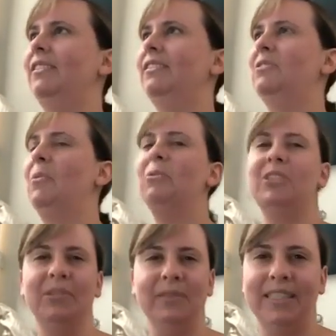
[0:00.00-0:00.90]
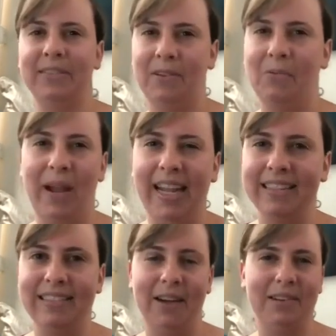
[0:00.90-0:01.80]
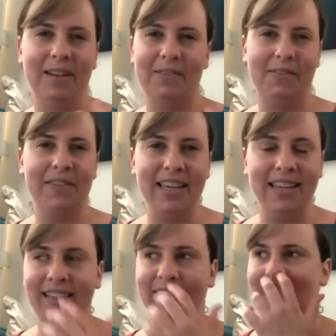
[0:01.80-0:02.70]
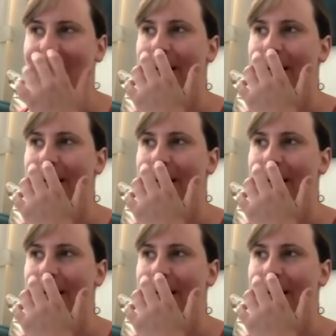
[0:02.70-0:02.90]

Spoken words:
spoke to you in different ways? How did it feel?